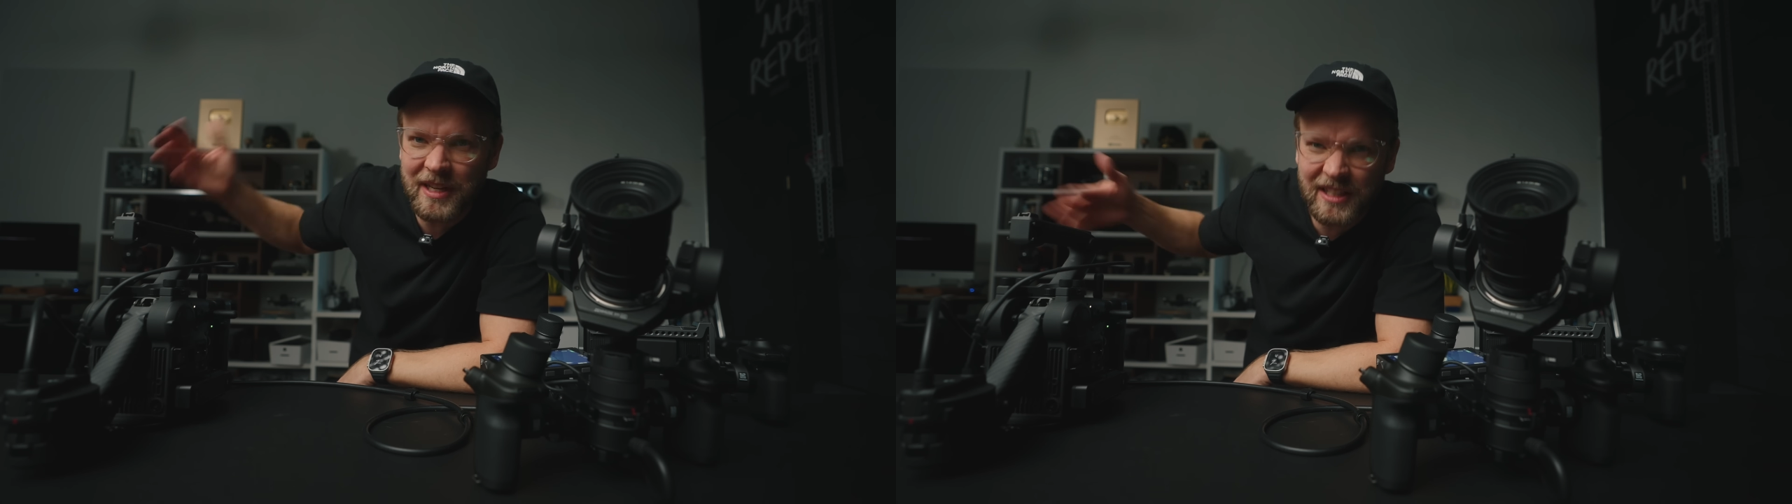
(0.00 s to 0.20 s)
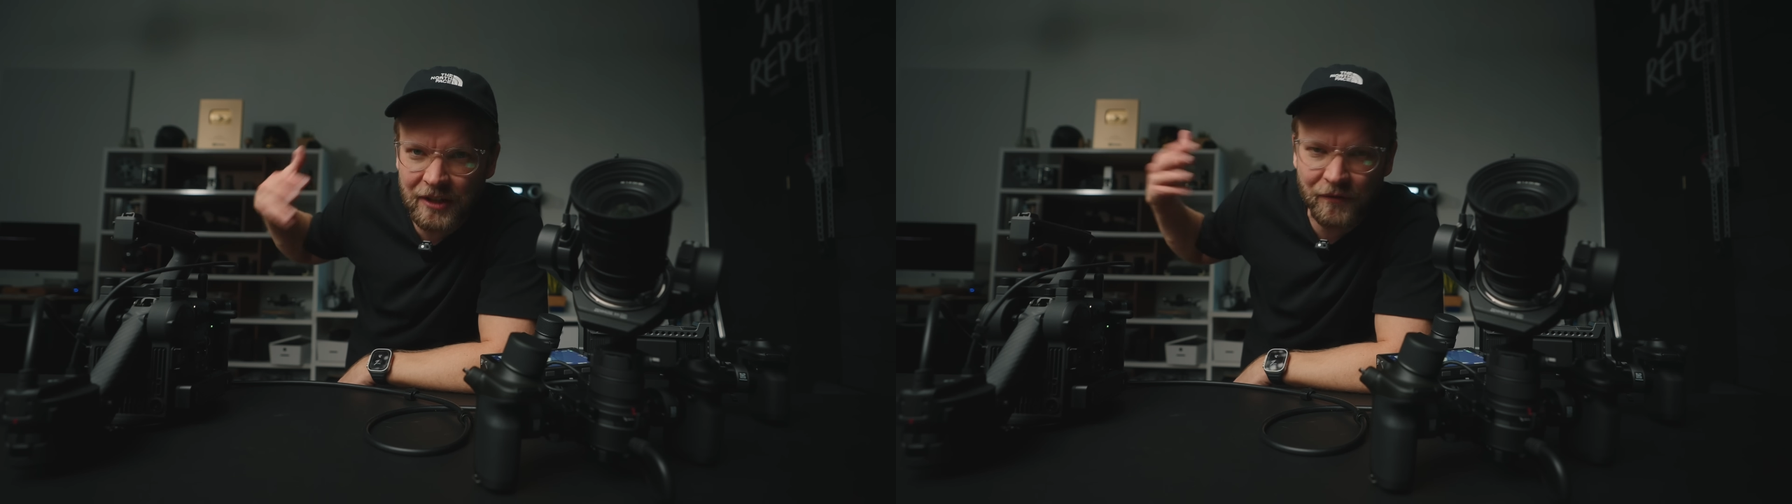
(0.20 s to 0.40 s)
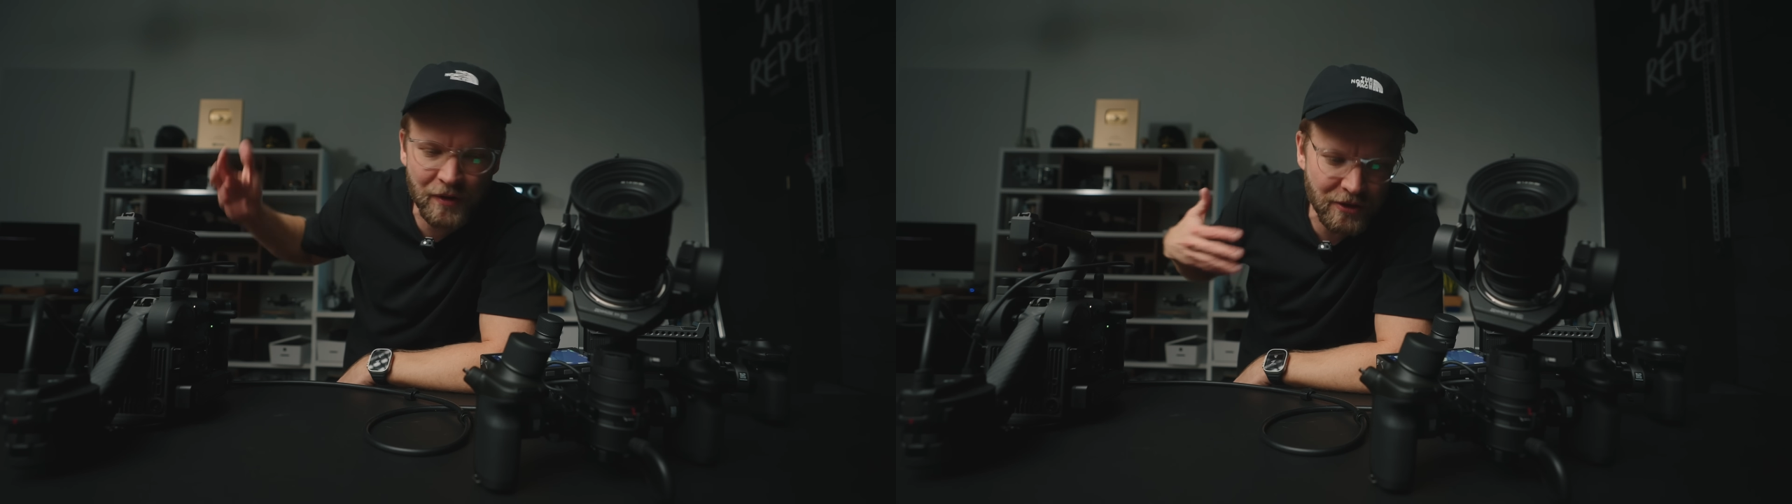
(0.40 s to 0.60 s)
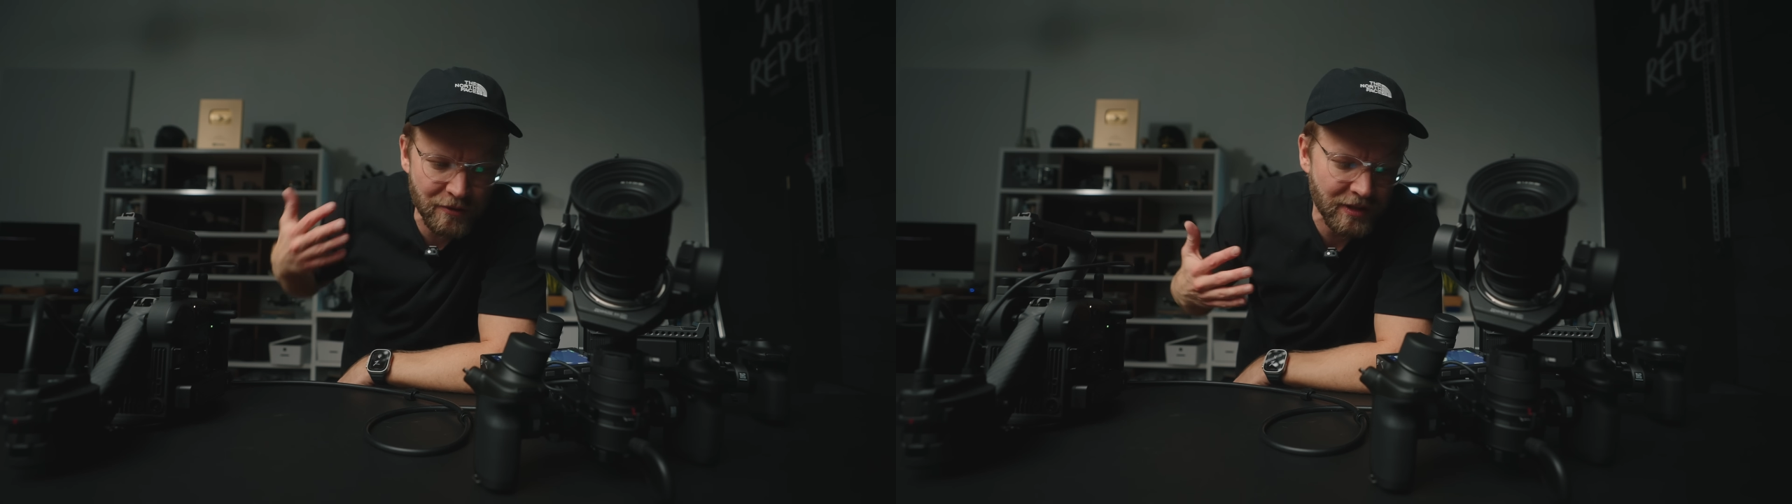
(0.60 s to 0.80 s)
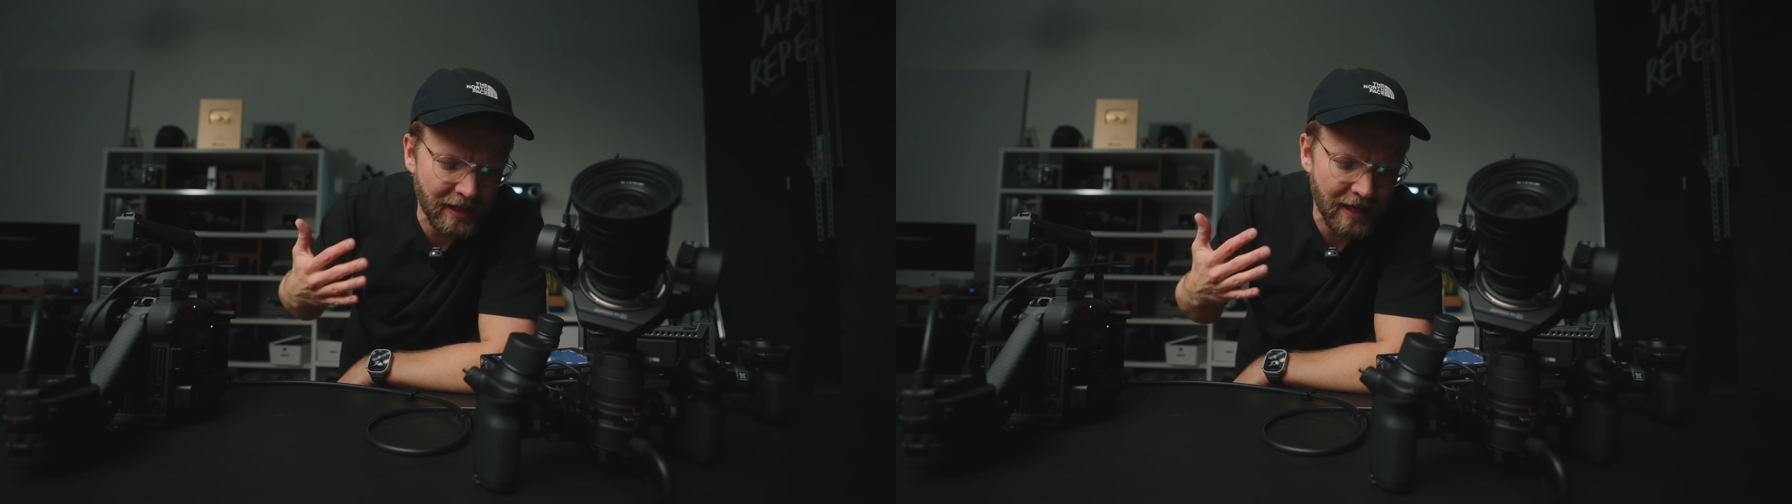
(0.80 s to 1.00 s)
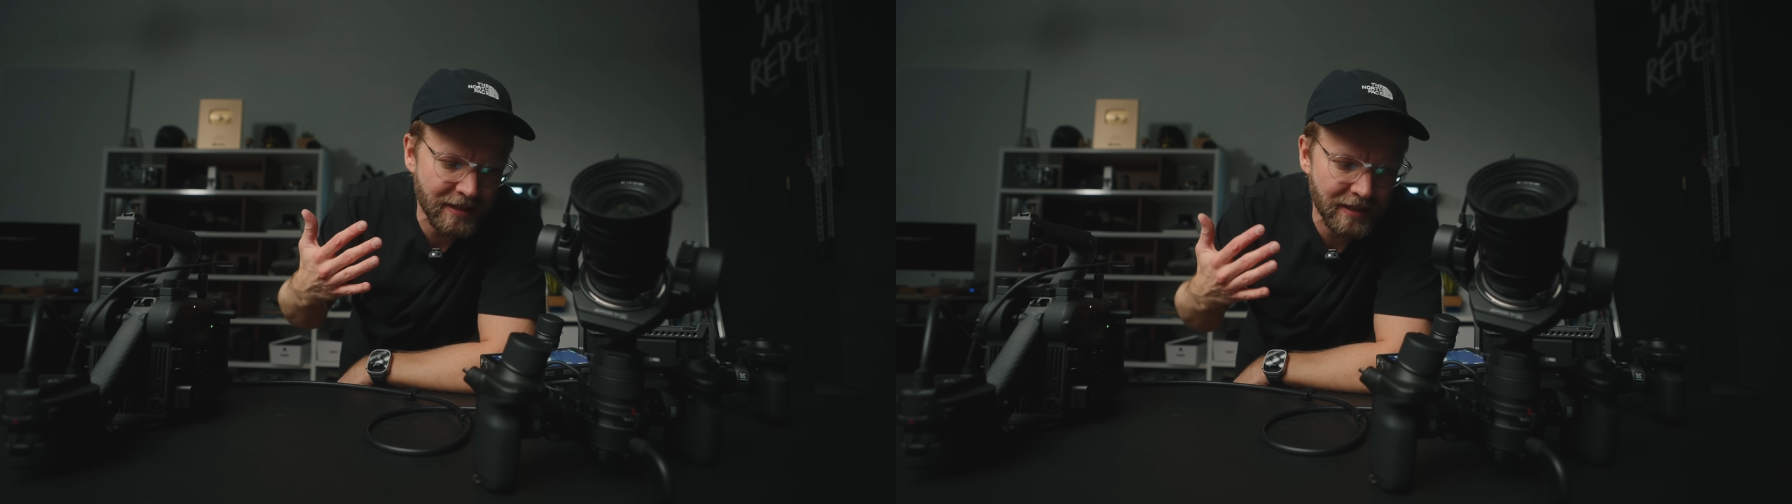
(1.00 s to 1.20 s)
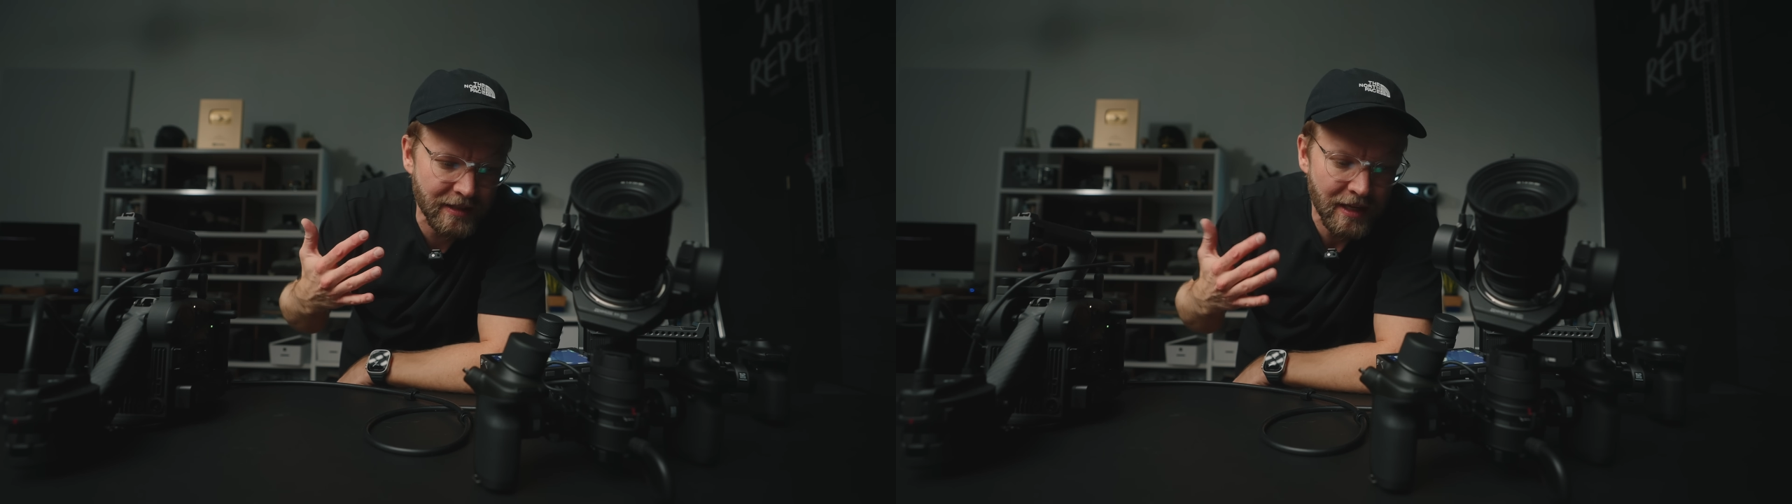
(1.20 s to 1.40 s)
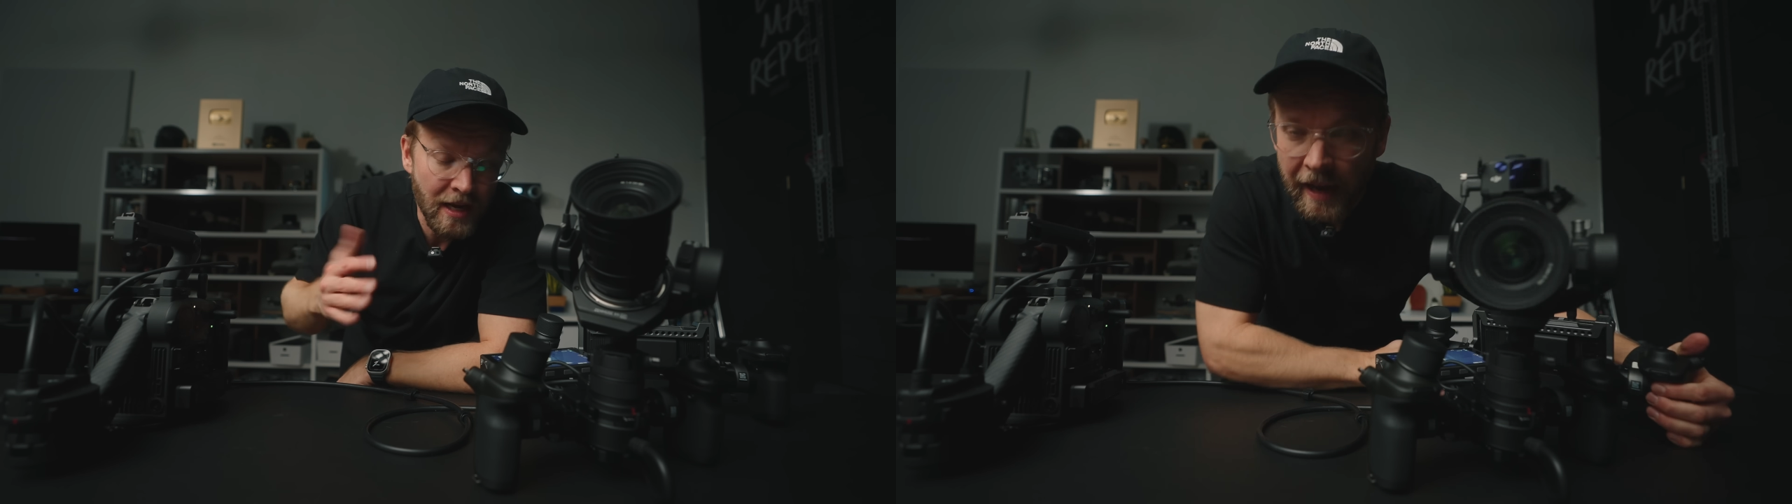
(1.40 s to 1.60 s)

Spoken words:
different use cases.